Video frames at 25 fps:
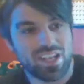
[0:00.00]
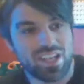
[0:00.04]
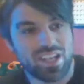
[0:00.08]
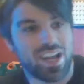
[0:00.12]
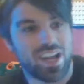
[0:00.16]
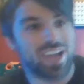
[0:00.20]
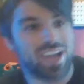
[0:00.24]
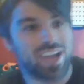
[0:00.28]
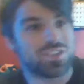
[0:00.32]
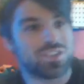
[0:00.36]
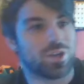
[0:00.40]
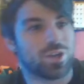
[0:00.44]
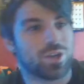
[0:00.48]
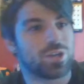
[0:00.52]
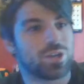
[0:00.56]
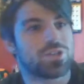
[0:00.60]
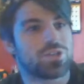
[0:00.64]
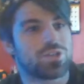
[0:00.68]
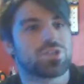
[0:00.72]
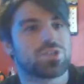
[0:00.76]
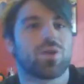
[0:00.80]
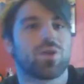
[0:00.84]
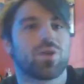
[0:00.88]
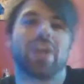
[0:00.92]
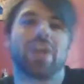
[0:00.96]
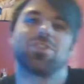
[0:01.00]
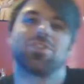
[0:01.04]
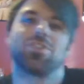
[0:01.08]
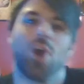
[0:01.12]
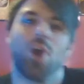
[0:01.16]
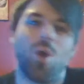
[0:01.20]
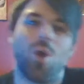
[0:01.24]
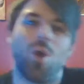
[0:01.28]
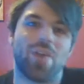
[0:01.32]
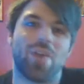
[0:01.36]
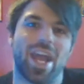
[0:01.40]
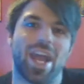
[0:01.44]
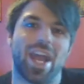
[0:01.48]
And so you're supposed to, like,
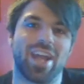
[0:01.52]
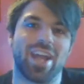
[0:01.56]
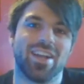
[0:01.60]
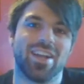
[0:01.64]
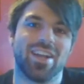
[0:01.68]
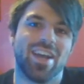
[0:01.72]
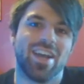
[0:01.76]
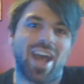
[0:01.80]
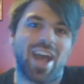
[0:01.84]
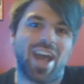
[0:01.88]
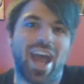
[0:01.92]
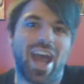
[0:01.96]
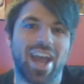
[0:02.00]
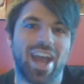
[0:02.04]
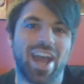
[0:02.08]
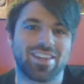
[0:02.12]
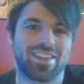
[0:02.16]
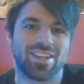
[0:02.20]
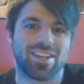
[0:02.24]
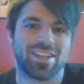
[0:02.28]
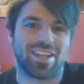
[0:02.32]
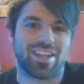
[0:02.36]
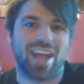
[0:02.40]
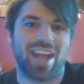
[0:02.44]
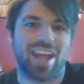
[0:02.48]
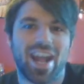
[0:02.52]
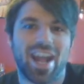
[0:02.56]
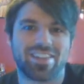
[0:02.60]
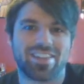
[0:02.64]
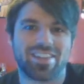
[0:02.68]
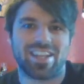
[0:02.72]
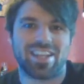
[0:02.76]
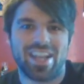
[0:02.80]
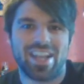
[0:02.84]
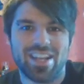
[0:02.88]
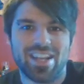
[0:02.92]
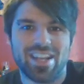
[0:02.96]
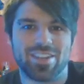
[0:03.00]
donate at
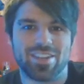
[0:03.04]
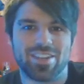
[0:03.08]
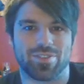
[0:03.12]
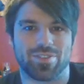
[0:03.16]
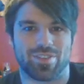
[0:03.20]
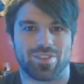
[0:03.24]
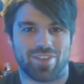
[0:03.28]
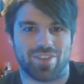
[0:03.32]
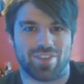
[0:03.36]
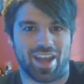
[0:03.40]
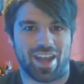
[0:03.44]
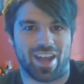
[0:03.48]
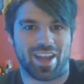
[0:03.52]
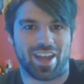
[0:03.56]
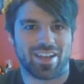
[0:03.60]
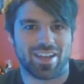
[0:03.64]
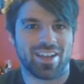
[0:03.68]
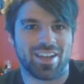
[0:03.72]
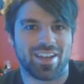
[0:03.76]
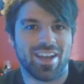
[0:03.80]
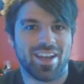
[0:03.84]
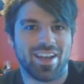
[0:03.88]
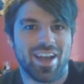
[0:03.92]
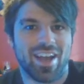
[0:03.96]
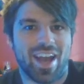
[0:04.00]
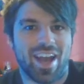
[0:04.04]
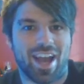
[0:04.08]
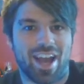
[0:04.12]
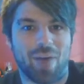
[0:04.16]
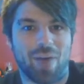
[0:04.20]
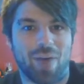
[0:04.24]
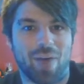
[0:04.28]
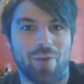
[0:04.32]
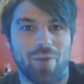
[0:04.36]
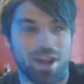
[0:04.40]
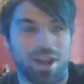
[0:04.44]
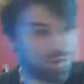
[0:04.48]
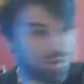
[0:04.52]
the end of the thing. And
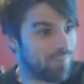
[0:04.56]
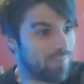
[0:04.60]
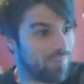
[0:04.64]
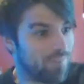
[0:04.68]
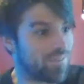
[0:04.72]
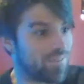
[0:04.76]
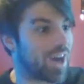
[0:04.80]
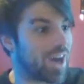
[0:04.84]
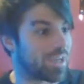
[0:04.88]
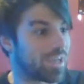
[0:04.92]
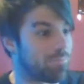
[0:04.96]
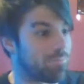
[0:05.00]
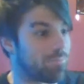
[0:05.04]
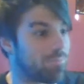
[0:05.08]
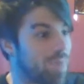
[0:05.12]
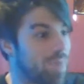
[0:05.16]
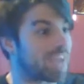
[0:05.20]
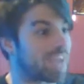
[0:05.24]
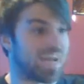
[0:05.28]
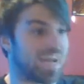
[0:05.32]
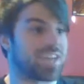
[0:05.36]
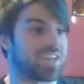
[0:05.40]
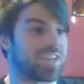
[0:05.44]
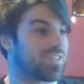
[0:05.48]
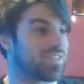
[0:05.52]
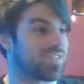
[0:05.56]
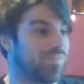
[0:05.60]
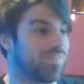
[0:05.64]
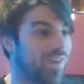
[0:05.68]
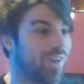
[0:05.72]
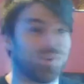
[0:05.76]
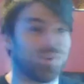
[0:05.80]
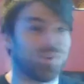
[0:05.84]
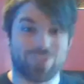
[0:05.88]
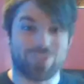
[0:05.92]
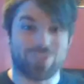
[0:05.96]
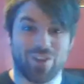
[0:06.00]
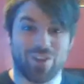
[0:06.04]
I'm like, fucking bitch, I just flew
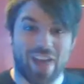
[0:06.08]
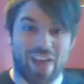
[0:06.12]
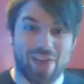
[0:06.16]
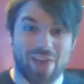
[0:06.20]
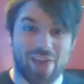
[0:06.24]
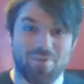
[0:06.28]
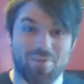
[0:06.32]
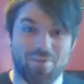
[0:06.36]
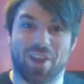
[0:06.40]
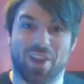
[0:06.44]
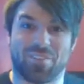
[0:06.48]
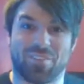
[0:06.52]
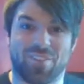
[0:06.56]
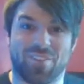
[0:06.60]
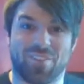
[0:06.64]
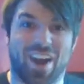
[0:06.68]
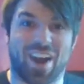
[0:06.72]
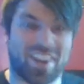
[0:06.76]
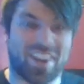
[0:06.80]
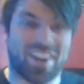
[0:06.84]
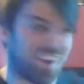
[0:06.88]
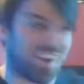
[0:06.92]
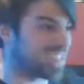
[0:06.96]
through that motherfucker.